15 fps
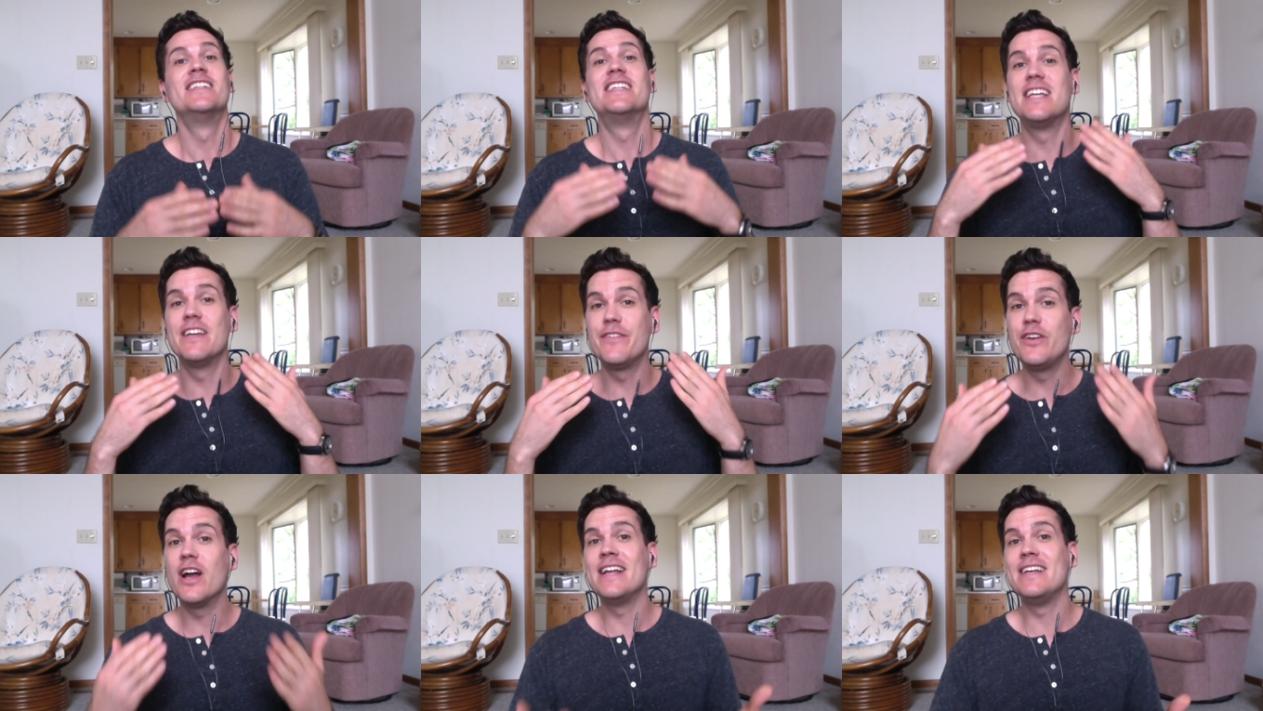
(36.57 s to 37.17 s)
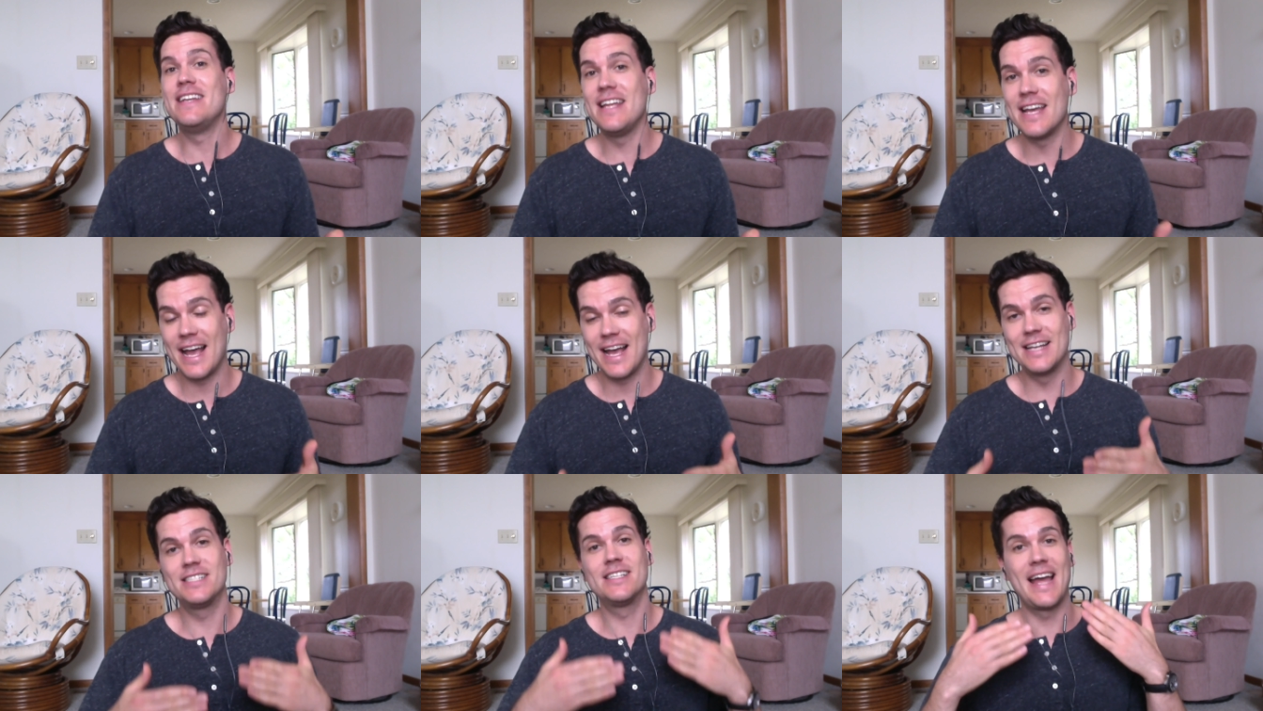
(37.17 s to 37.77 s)
to give you an idea
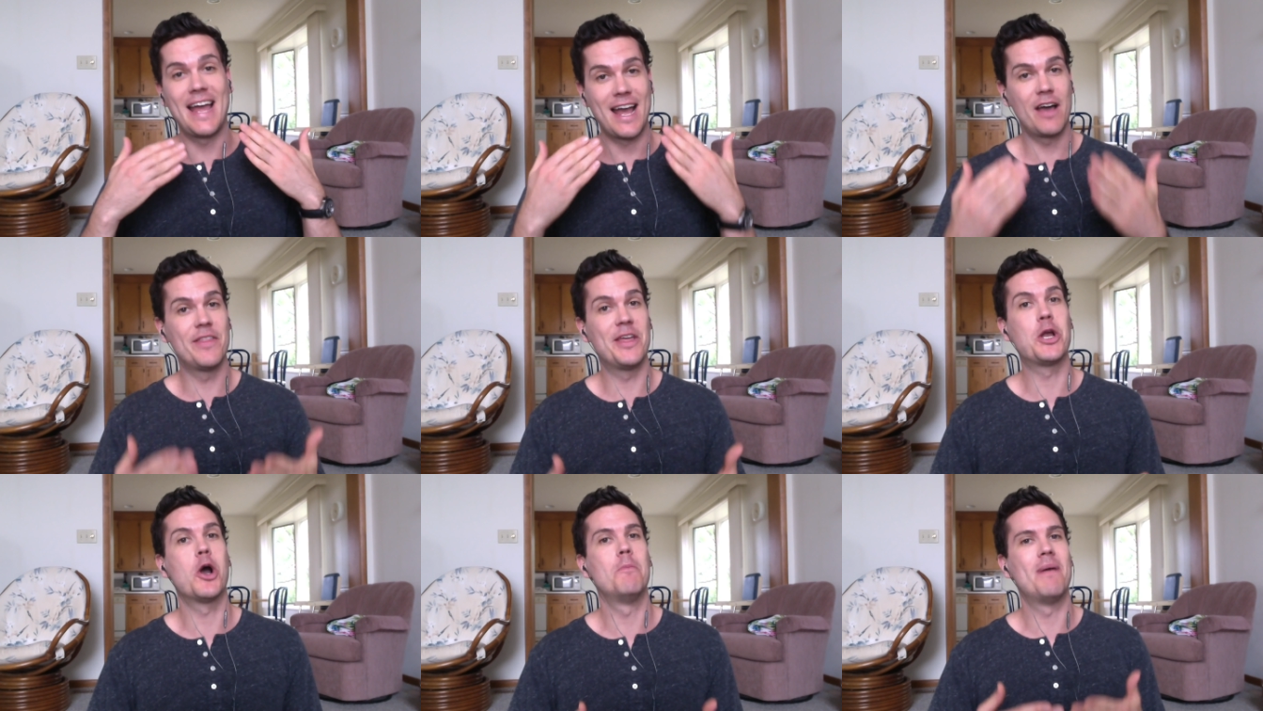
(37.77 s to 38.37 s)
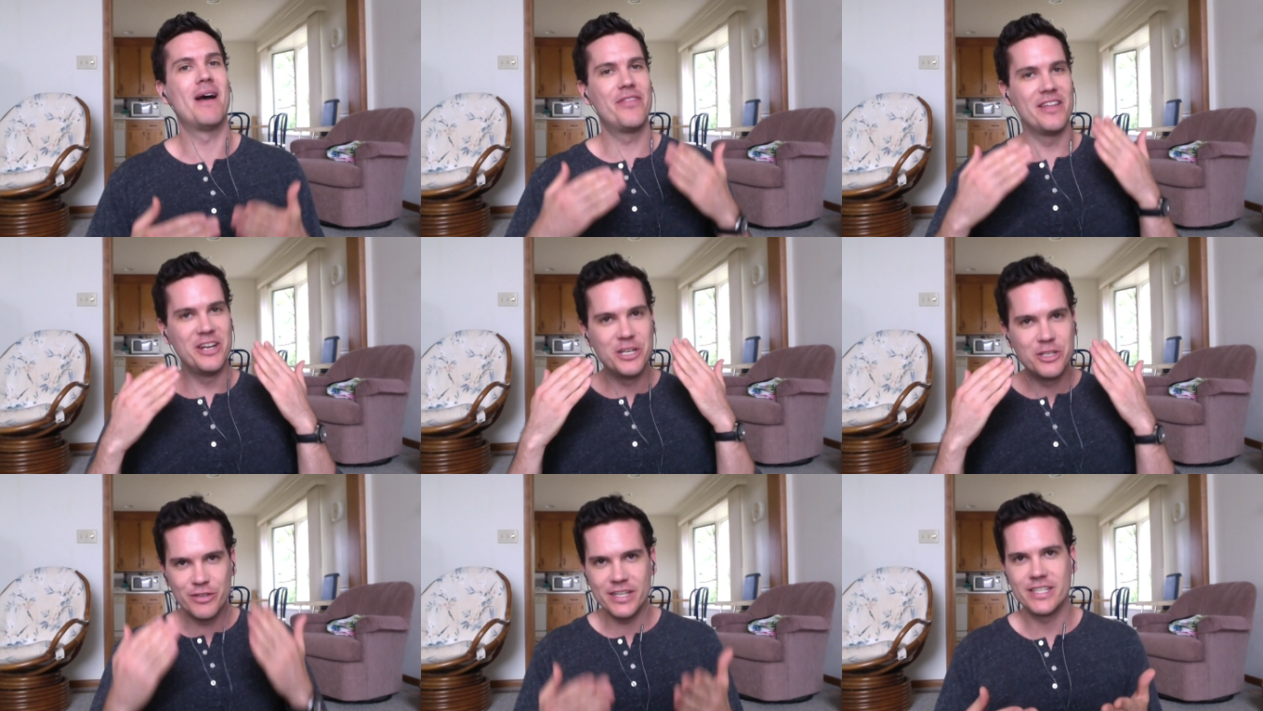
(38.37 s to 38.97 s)
as to how they go about their
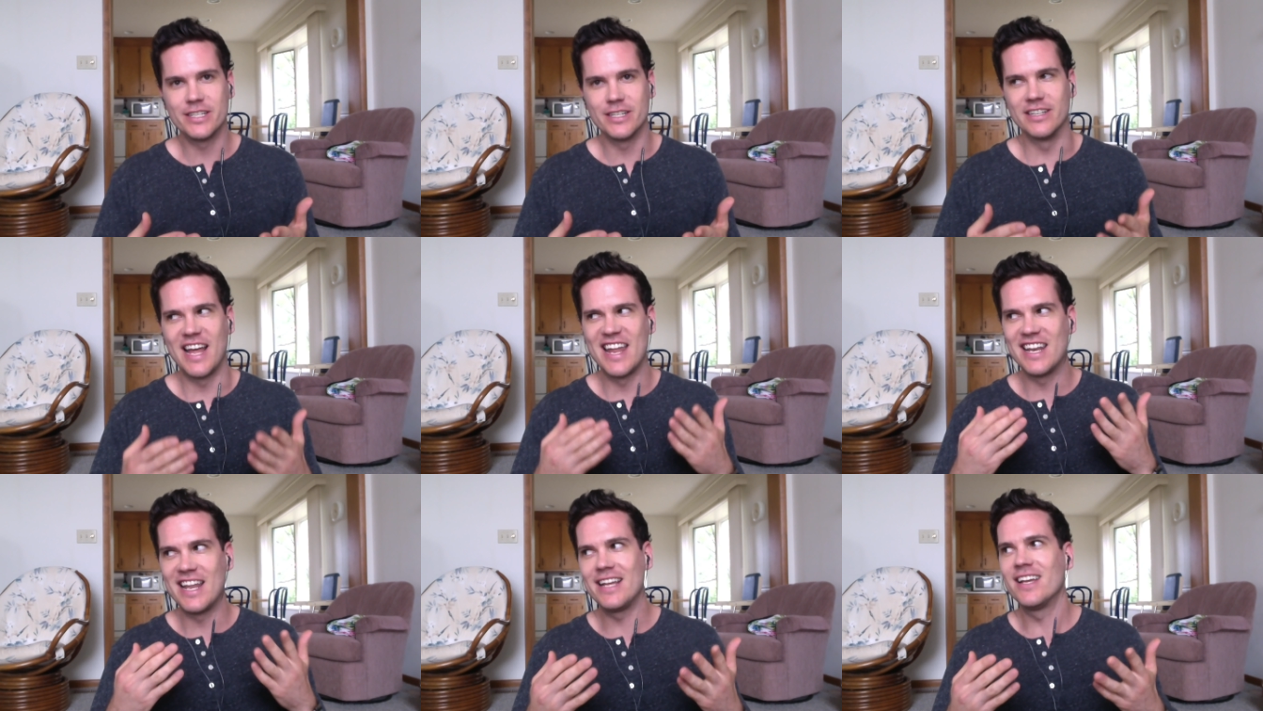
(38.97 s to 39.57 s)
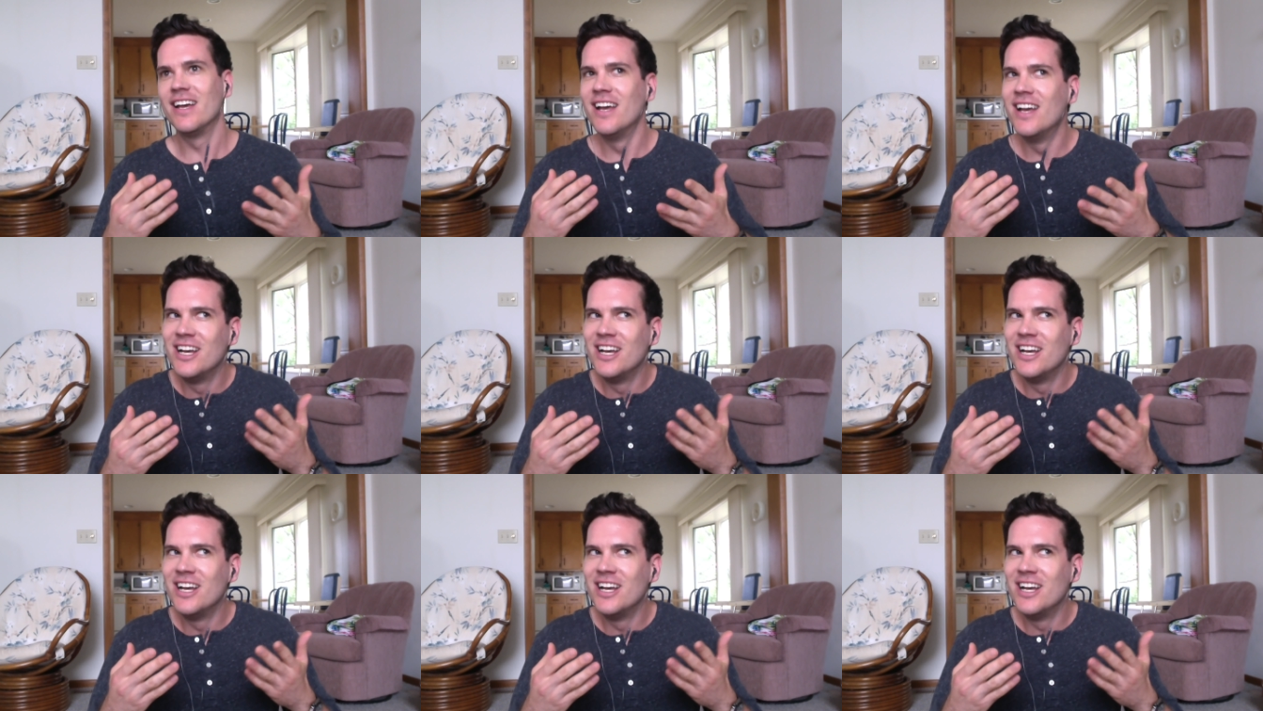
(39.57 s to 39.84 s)
nutrition. And like,